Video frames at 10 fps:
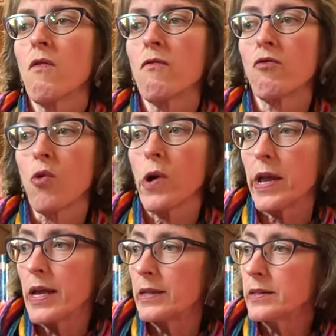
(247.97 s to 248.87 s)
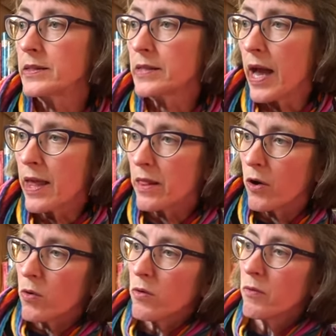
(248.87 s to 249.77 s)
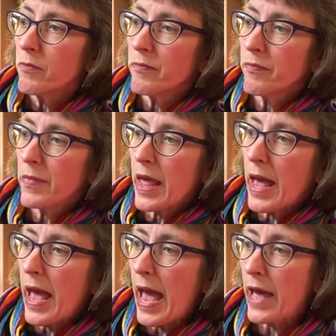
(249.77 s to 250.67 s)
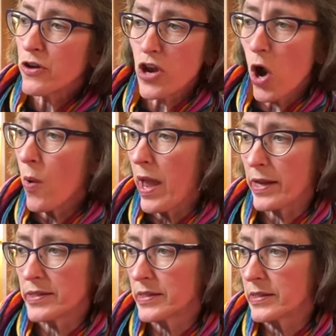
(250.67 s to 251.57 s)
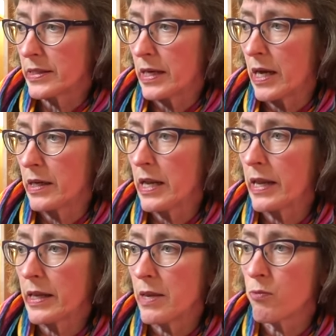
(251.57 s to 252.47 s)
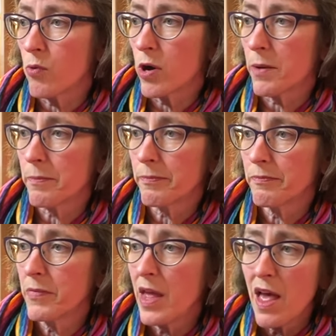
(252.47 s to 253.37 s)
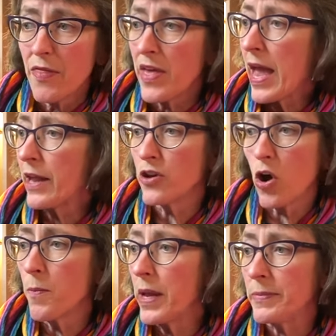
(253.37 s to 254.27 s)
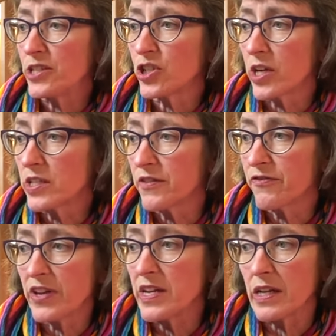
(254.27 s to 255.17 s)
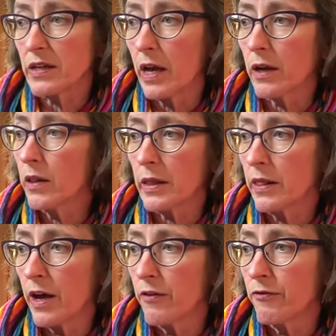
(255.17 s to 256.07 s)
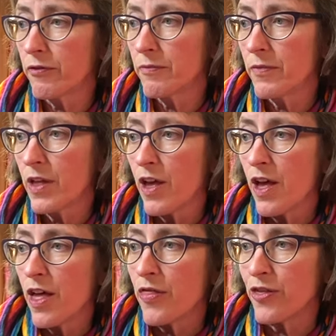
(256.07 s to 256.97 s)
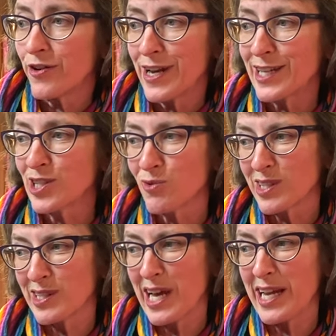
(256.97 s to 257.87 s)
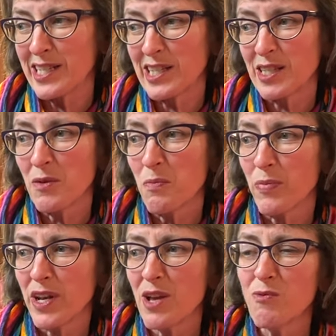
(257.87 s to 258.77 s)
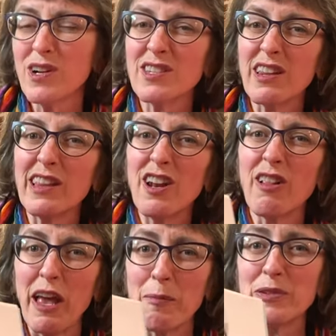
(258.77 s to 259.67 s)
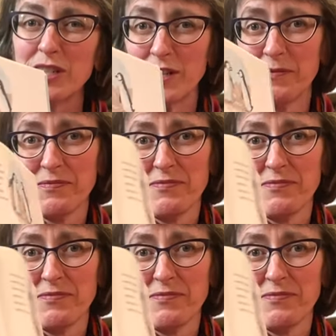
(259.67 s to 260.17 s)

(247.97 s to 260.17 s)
Roy and Silo had no egg to sit on and keep warm. They had no baby chick to feed and cuddle and love. Their nest was nice, but it was a little empty.